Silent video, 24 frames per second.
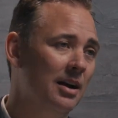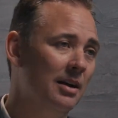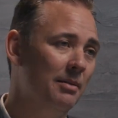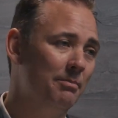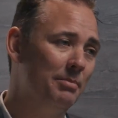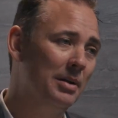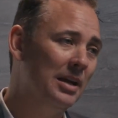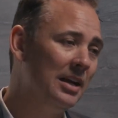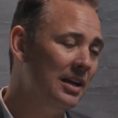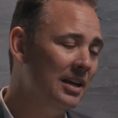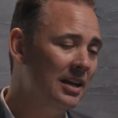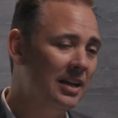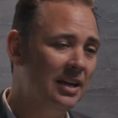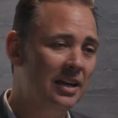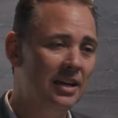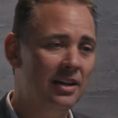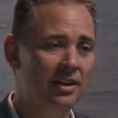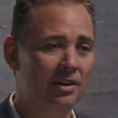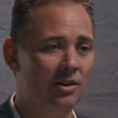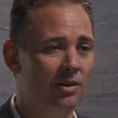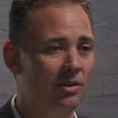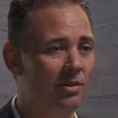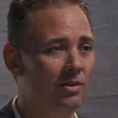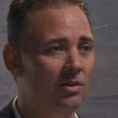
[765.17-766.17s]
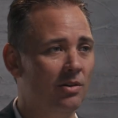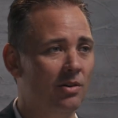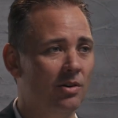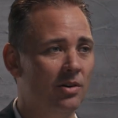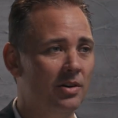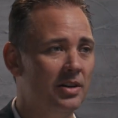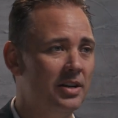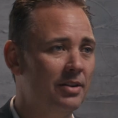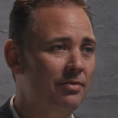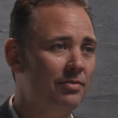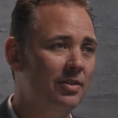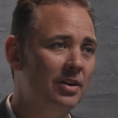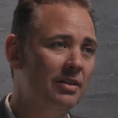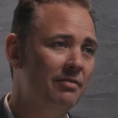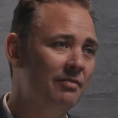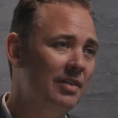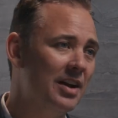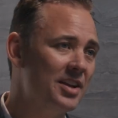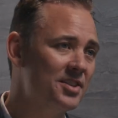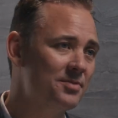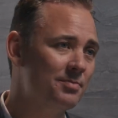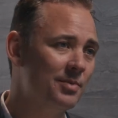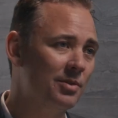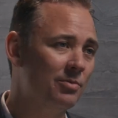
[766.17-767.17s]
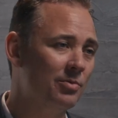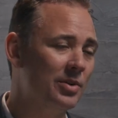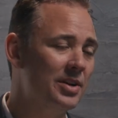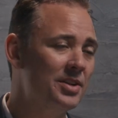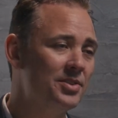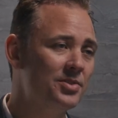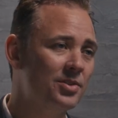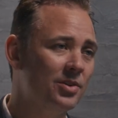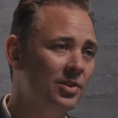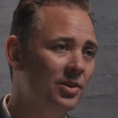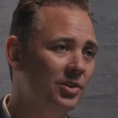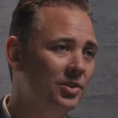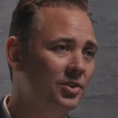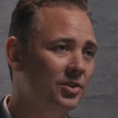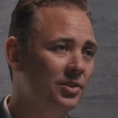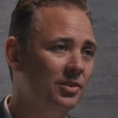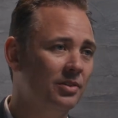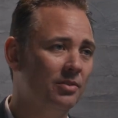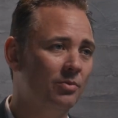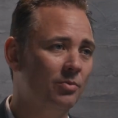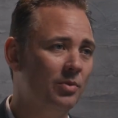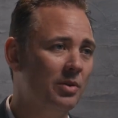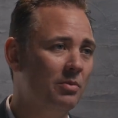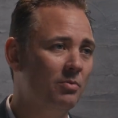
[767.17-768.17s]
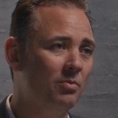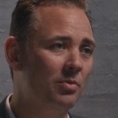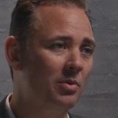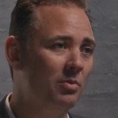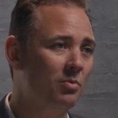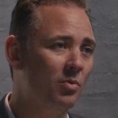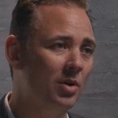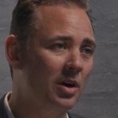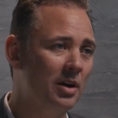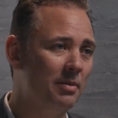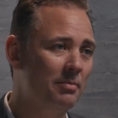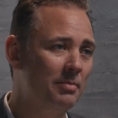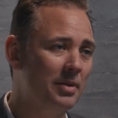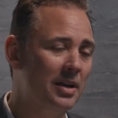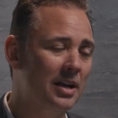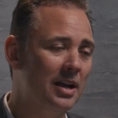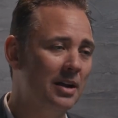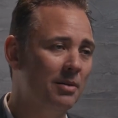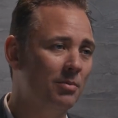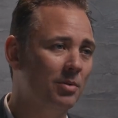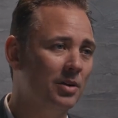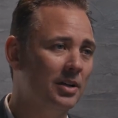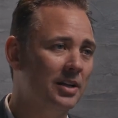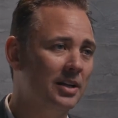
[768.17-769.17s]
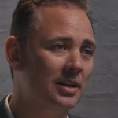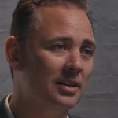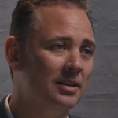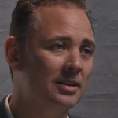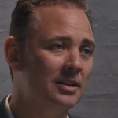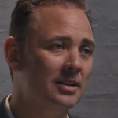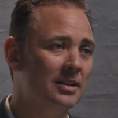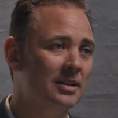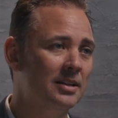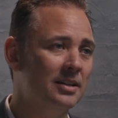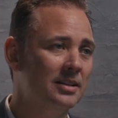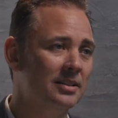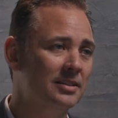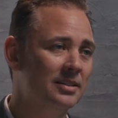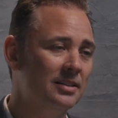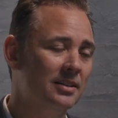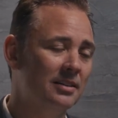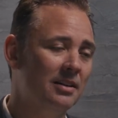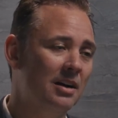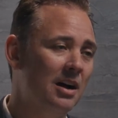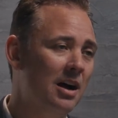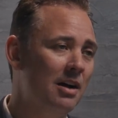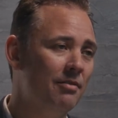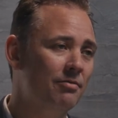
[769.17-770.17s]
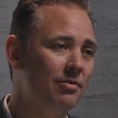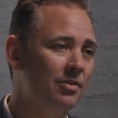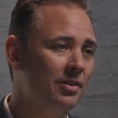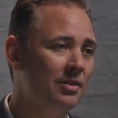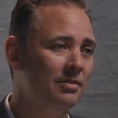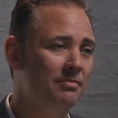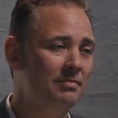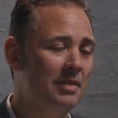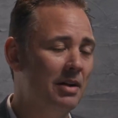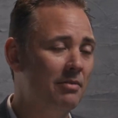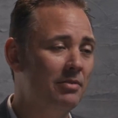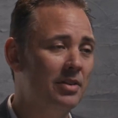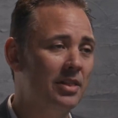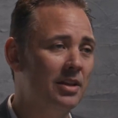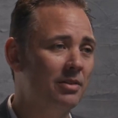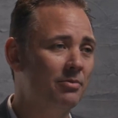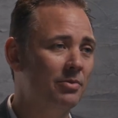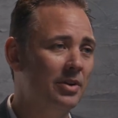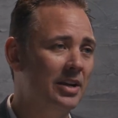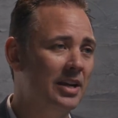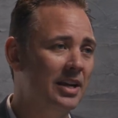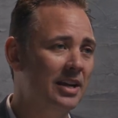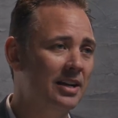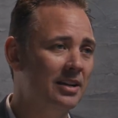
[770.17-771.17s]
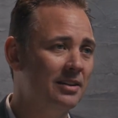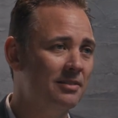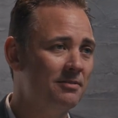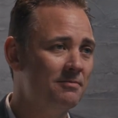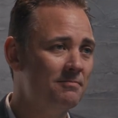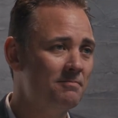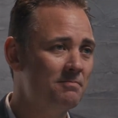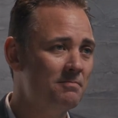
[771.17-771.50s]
PE or different investment research. We want to be able to offer everything we can.